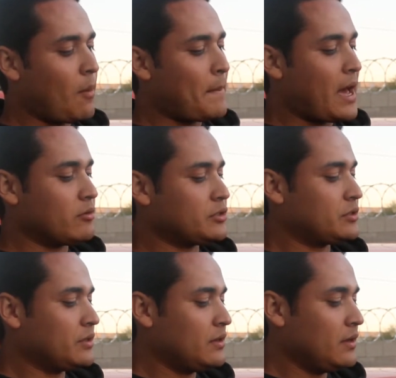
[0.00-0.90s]

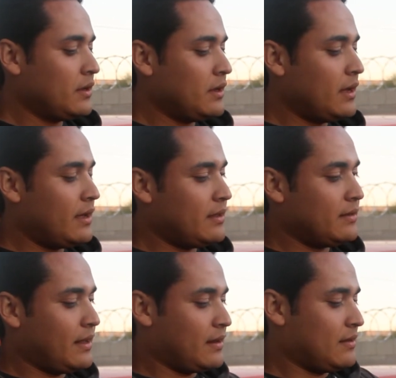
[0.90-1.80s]
pouch
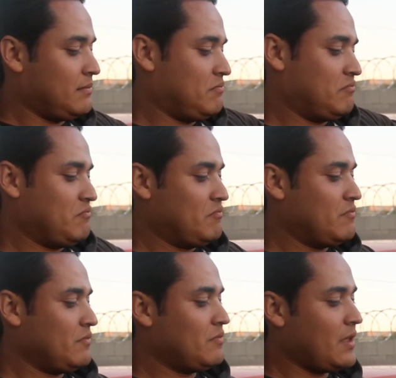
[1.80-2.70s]
that
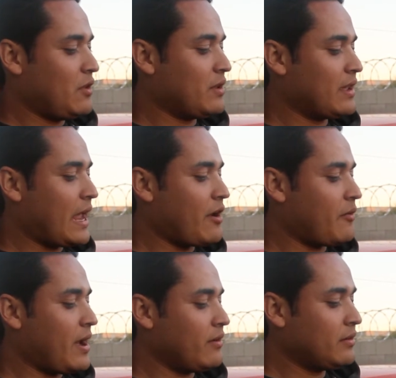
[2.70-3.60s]
you can carry
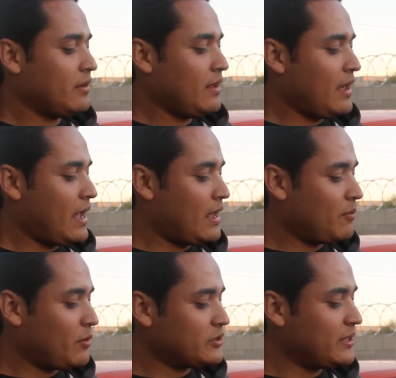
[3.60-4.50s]
around.
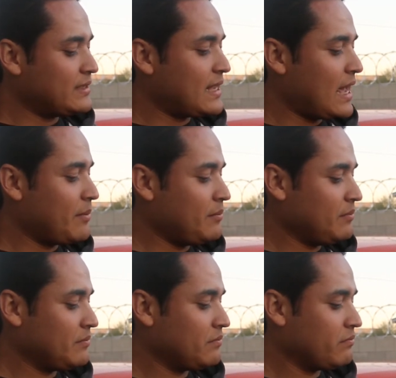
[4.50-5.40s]
And most of the time
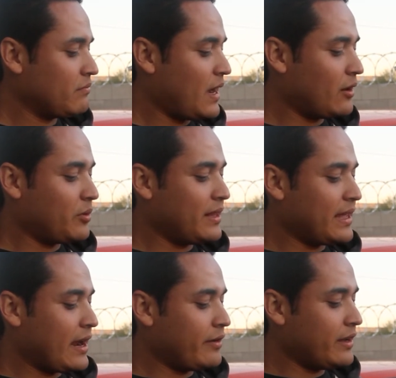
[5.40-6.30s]
I don't really
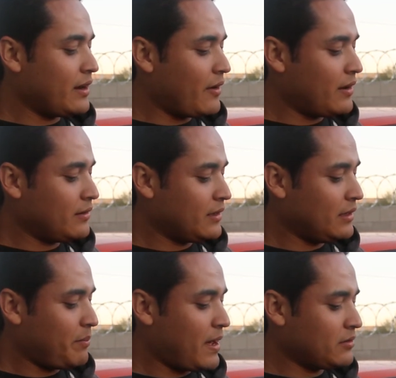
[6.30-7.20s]
carry it around in
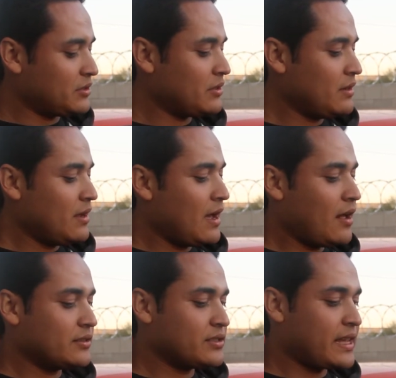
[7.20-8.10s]
the pouch.
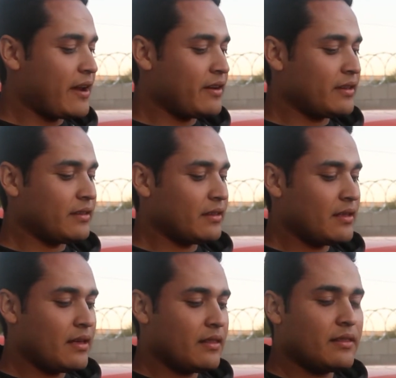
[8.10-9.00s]
I'll just carry
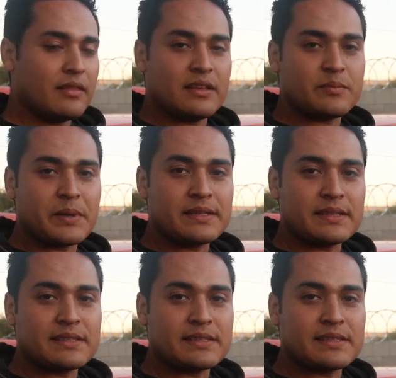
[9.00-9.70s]
this piece